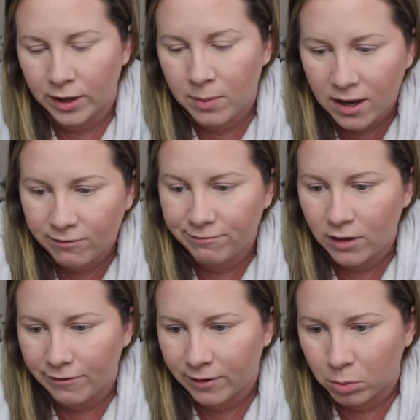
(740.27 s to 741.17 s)
big
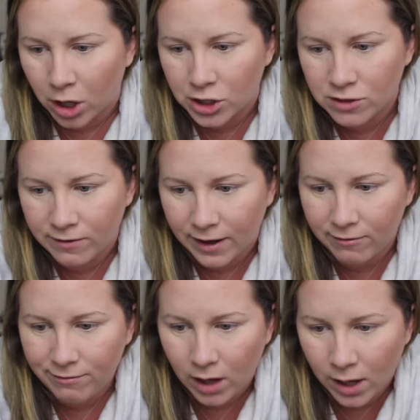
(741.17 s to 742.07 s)
fluffy brush if I
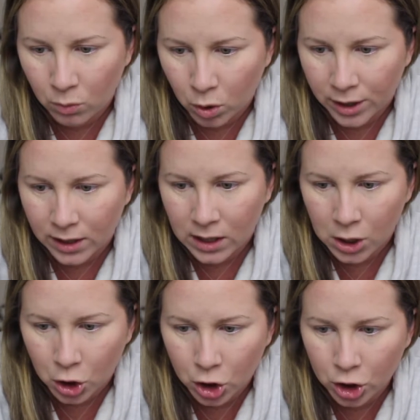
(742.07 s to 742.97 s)
can find one in
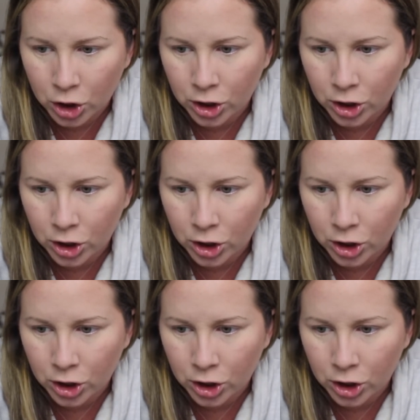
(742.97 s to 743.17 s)
here.